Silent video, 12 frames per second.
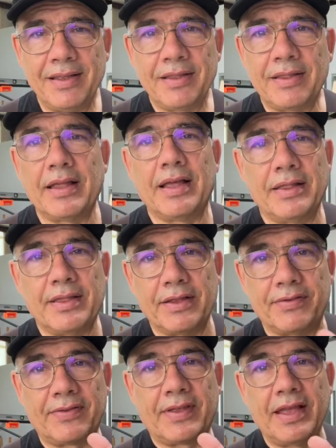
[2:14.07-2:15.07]
the
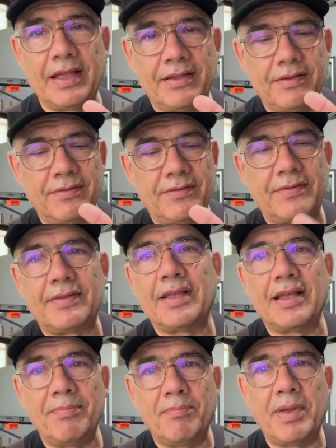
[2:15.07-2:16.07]
skins
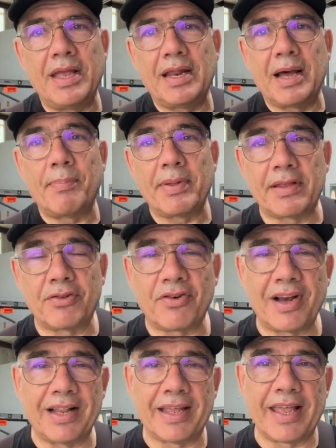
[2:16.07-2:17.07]
didn't meet up at the
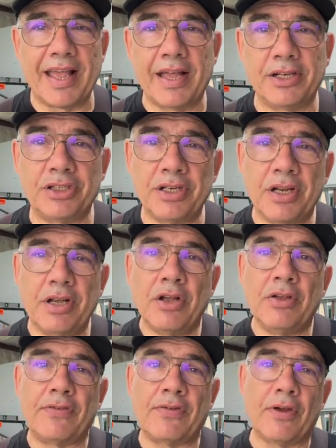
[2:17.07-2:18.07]
trailing edge.
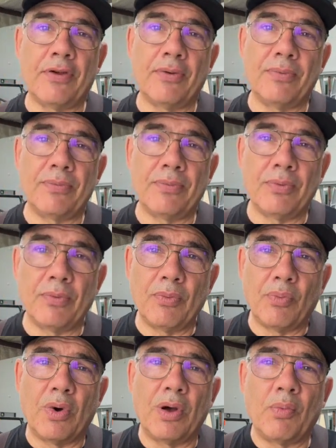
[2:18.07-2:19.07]
So
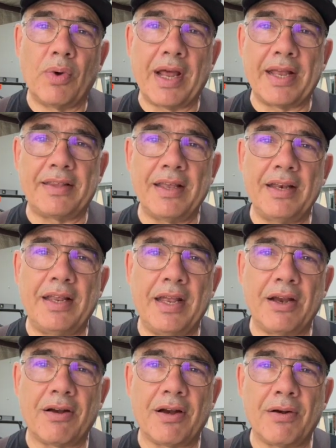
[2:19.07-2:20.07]
what I did
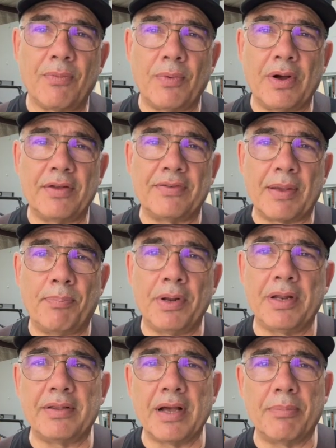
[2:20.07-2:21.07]
here was I put
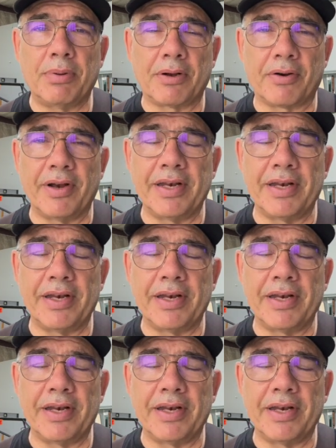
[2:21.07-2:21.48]
a doubler in